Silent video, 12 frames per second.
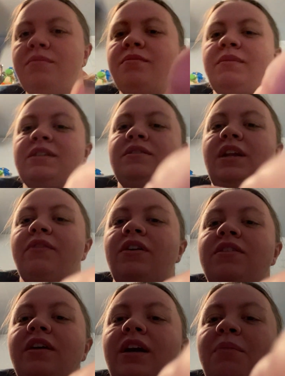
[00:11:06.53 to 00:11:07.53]
messing
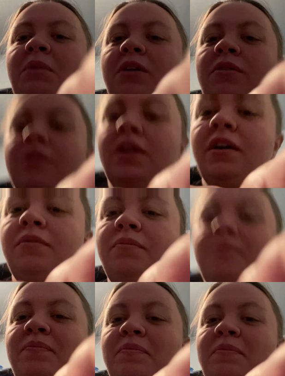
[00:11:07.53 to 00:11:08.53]
everything up here. Hold on.
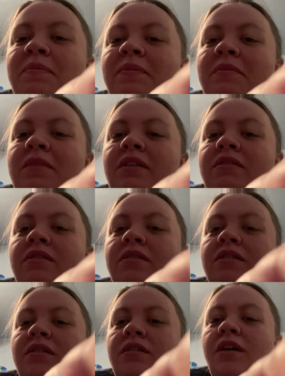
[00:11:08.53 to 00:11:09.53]

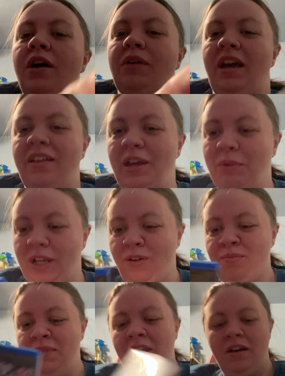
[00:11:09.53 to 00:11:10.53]
Okay, there we go.
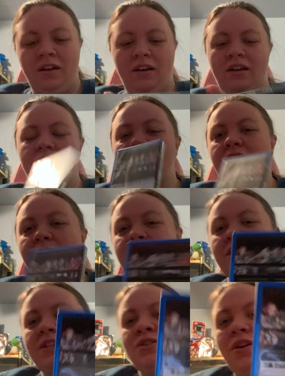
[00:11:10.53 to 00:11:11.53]
There's
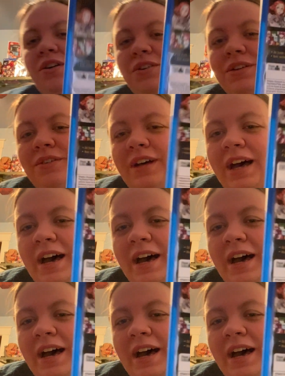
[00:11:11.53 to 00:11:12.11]
a total